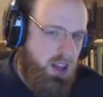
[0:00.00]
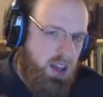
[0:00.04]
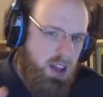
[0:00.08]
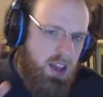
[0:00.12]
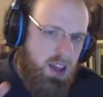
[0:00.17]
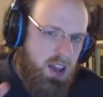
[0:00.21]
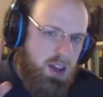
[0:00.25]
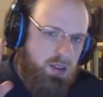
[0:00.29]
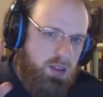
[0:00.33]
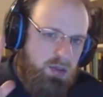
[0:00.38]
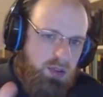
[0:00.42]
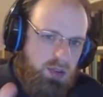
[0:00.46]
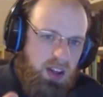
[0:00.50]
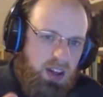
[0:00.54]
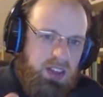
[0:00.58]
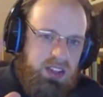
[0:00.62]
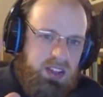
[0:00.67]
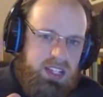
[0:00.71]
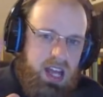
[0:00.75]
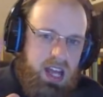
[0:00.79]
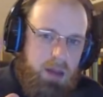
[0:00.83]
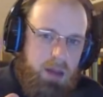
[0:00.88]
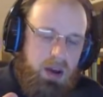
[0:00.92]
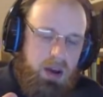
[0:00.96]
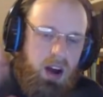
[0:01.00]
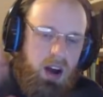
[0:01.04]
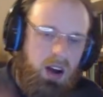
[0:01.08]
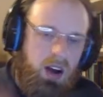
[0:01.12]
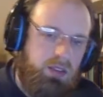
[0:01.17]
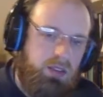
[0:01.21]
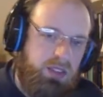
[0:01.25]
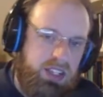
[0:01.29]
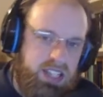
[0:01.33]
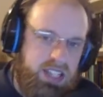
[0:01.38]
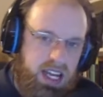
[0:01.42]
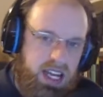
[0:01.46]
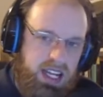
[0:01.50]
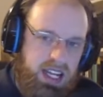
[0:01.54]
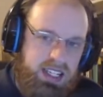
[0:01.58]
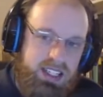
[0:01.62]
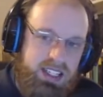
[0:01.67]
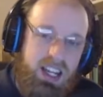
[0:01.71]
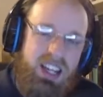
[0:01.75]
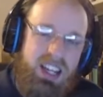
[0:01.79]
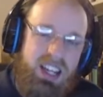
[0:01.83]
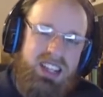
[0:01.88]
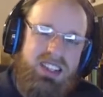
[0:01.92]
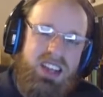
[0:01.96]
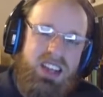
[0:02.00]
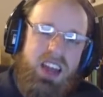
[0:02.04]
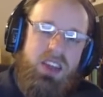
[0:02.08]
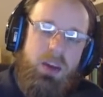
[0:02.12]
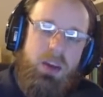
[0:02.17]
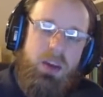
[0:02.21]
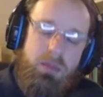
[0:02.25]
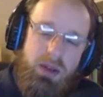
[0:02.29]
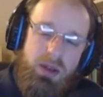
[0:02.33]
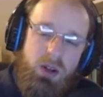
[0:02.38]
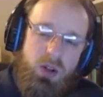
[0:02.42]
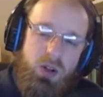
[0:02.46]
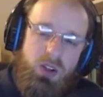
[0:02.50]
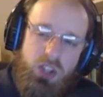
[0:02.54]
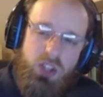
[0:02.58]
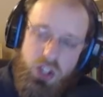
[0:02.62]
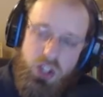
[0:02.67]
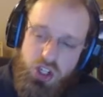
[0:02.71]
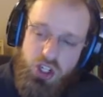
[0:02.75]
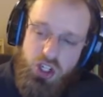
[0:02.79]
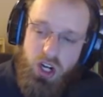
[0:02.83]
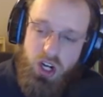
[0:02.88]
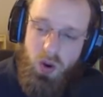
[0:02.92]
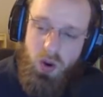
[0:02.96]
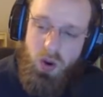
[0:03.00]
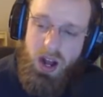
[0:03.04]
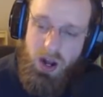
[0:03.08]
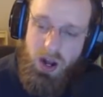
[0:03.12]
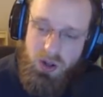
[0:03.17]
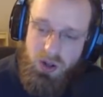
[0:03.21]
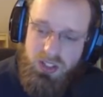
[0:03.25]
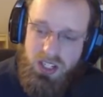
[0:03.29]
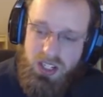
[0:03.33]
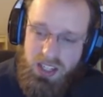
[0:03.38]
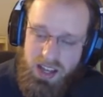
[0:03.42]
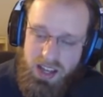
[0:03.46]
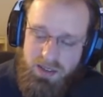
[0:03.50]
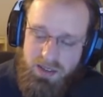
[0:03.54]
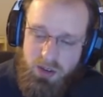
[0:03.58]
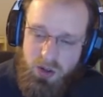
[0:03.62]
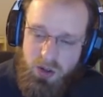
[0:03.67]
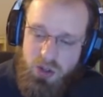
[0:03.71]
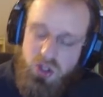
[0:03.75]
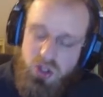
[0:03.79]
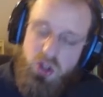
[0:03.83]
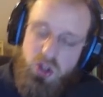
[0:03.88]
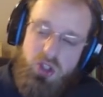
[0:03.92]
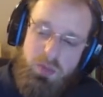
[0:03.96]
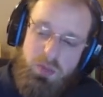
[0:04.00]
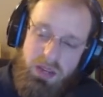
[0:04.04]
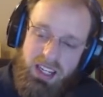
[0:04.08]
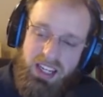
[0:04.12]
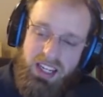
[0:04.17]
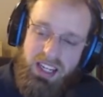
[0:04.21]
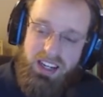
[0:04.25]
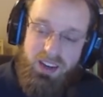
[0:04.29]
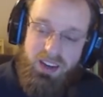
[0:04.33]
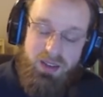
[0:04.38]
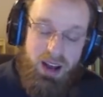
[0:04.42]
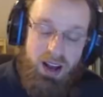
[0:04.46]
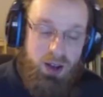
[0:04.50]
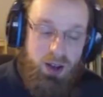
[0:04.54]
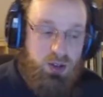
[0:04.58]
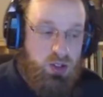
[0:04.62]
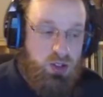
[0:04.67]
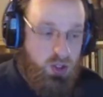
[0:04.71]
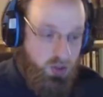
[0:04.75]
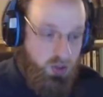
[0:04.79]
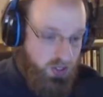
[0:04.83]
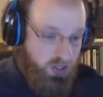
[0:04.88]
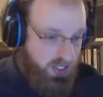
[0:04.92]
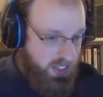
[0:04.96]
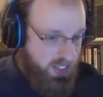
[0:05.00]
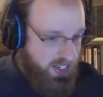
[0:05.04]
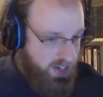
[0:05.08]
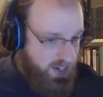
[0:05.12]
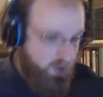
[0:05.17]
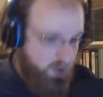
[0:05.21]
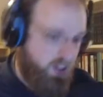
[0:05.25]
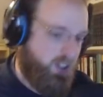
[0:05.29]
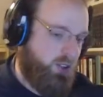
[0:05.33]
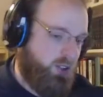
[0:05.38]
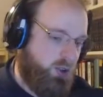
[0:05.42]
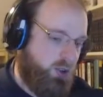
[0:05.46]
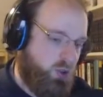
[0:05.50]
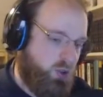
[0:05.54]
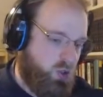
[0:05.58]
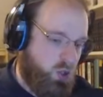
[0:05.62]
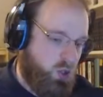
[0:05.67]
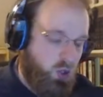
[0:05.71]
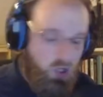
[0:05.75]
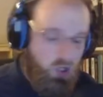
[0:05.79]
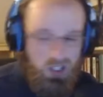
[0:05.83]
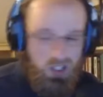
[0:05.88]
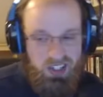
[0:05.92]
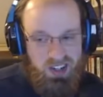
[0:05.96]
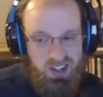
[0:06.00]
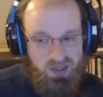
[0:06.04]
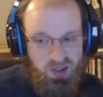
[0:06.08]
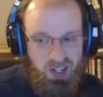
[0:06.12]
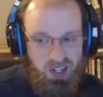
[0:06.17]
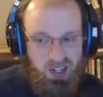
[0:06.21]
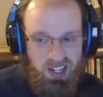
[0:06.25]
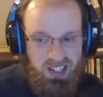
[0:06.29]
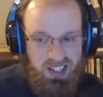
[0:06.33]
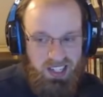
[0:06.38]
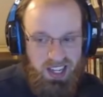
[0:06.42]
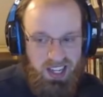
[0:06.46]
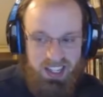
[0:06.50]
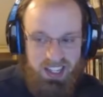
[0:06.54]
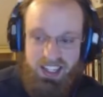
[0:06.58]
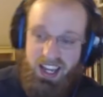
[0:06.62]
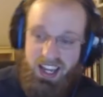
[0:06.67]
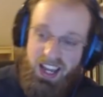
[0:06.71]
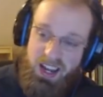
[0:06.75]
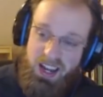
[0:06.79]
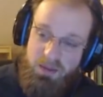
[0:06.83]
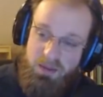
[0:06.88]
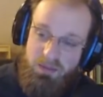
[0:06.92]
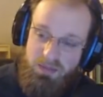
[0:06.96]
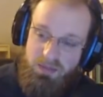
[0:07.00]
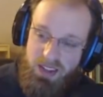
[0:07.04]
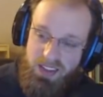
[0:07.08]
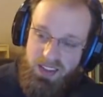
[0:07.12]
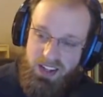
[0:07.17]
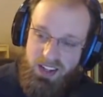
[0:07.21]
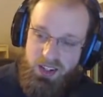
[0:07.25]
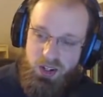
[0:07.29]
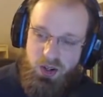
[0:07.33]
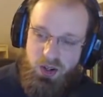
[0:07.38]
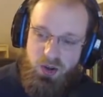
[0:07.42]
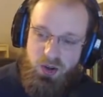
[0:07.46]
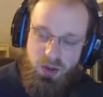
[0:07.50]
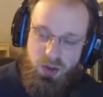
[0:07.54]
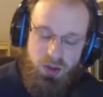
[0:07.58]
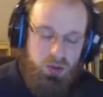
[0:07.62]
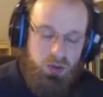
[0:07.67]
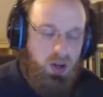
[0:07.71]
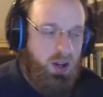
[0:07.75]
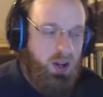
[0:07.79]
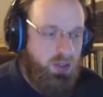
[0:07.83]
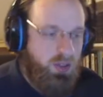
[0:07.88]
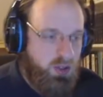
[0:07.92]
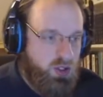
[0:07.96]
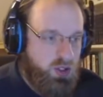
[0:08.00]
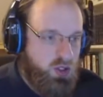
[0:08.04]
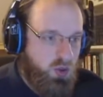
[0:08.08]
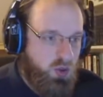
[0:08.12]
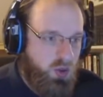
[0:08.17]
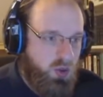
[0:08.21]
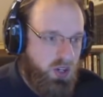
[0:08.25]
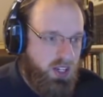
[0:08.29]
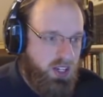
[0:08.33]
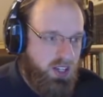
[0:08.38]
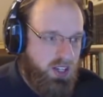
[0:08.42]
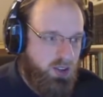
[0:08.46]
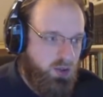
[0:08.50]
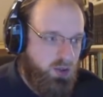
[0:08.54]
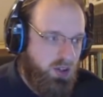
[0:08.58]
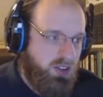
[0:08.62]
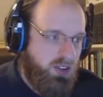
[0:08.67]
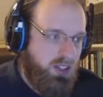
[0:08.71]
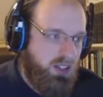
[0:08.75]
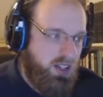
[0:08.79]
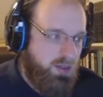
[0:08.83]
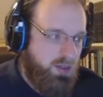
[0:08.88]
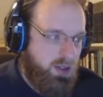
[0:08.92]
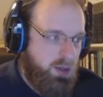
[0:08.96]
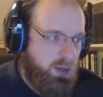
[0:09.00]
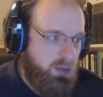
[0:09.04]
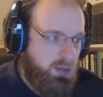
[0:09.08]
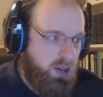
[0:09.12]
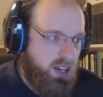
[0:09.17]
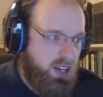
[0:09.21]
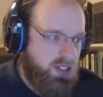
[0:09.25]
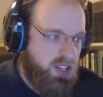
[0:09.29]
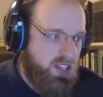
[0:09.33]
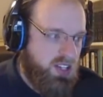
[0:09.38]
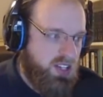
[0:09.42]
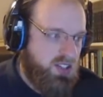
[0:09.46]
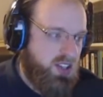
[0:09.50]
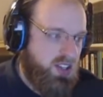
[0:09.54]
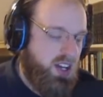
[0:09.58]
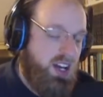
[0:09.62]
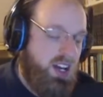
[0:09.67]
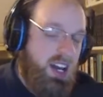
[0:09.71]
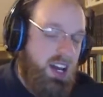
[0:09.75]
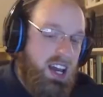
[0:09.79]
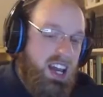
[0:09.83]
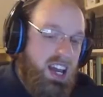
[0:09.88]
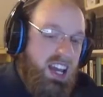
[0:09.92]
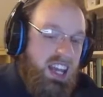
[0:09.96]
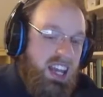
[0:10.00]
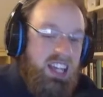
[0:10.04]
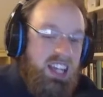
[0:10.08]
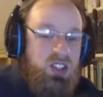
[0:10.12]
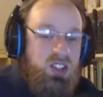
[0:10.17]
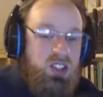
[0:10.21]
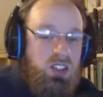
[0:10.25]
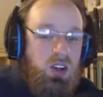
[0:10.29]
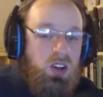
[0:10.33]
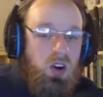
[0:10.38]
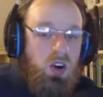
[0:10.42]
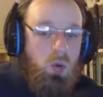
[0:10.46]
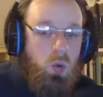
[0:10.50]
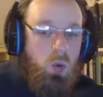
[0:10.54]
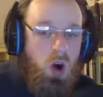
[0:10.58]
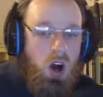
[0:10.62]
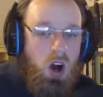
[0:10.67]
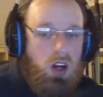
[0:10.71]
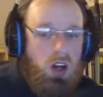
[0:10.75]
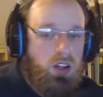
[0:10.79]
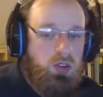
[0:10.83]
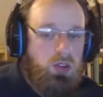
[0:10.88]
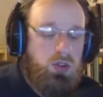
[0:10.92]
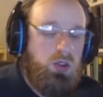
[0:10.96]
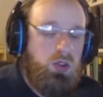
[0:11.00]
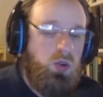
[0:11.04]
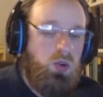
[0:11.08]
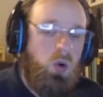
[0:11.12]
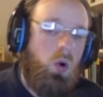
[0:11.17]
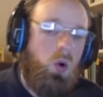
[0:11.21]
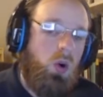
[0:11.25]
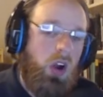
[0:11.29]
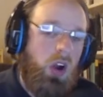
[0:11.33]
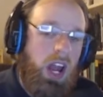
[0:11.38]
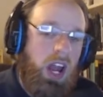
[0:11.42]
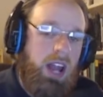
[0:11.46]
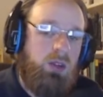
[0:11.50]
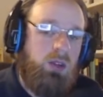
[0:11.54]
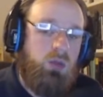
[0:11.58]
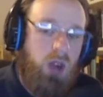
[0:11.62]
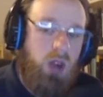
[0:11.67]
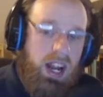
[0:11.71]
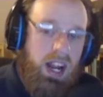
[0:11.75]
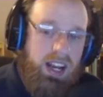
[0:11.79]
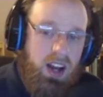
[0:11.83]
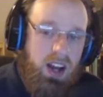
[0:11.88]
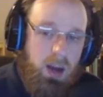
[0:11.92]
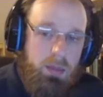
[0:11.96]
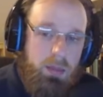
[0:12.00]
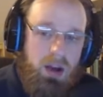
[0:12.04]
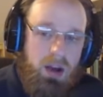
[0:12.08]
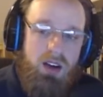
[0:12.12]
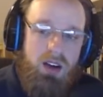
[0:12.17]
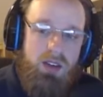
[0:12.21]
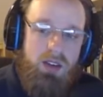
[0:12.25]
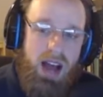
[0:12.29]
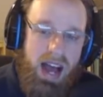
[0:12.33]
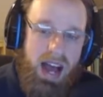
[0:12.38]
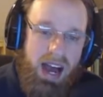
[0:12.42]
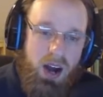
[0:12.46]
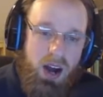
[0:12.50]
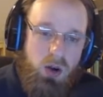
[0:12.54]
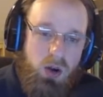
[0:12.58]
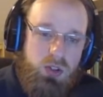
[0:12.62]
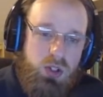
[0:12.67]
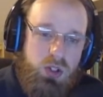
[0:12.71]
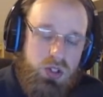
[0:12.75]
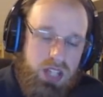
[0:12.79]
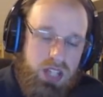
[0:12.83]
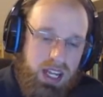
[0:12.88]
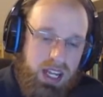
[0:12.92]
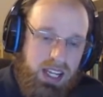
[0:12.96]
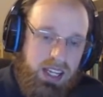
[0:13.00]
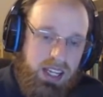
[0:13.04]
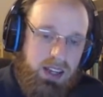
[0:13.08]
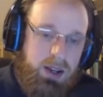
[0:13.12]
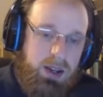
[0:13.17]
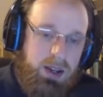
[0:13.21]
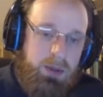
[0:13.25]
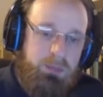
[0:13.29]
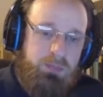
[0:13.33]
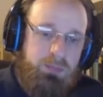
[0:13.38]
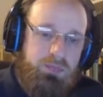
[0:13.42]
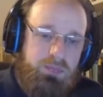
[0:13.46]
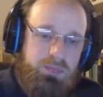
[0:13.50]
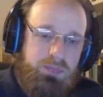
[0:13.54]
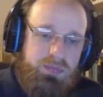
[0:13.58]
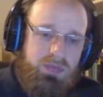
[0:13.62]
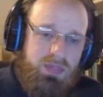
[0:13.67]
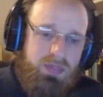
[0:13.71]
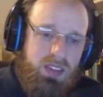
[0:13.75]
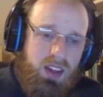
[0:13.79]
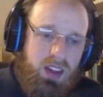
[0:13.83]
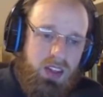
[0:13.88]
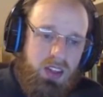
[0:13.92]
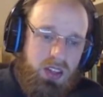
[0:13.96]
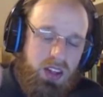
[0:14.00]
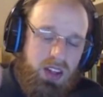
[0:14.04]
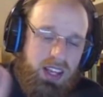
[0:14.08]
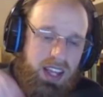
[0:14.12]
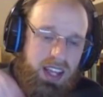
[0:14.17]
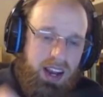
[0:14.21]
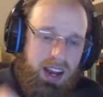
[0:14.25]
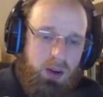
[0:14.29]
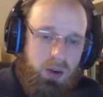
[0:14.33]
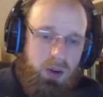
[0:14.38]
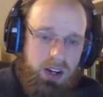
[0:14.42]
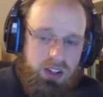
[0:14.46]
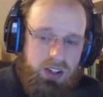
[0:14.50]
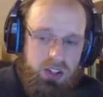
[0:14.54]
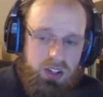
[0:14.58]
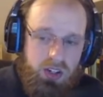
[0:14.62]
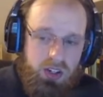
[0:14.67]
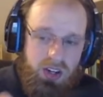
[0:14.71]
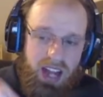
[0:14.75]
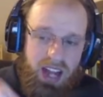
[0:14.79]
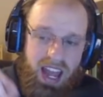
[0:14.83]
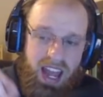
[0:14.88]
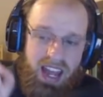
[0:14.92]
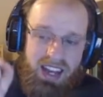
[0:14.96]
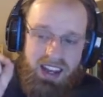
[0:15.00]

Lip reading: Fifth tip of the day, does the build show how to level? So speaking of how certain characters look different in the end game than they do throughout the story and throughout the leveling process, is there a walkthrough or a write-up of how to take the character and